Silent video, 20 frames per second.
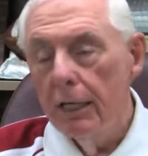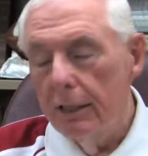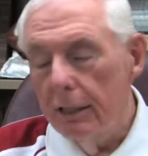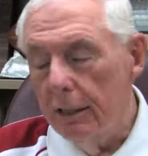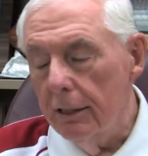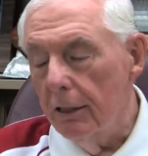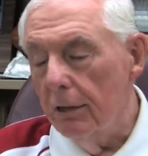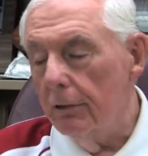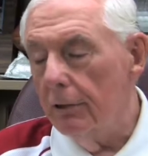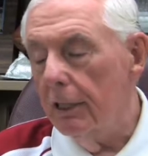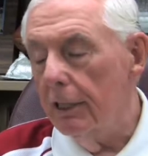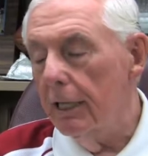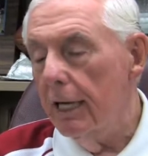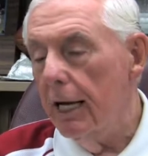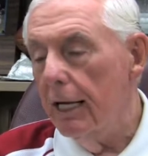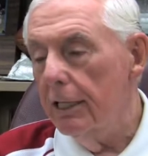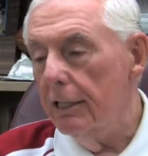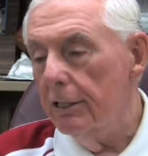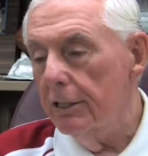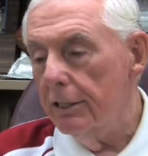the local
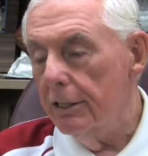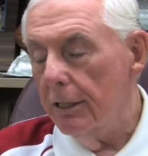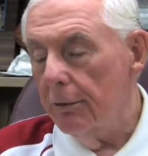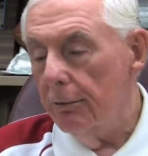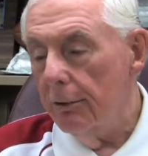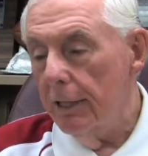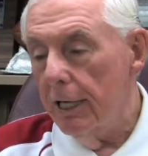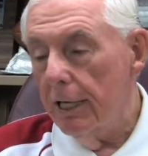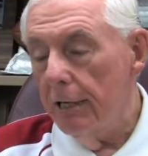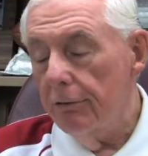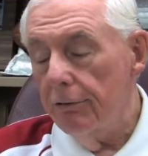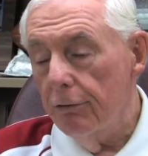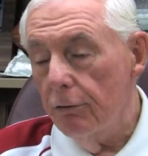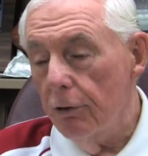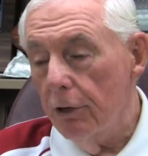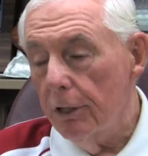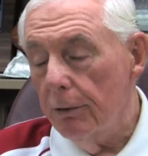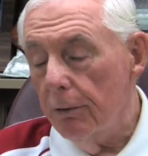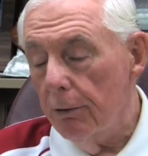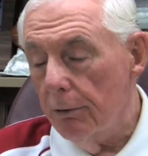colleges that we had,
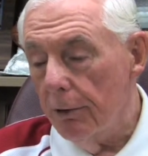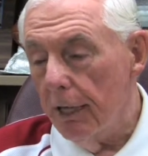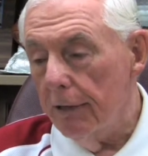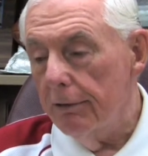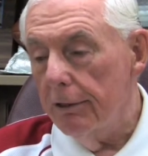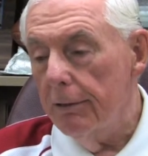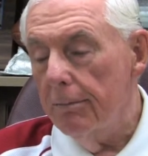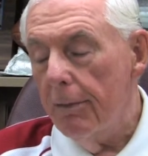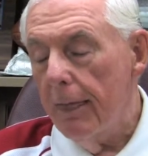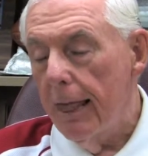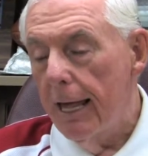Fordham or whatever.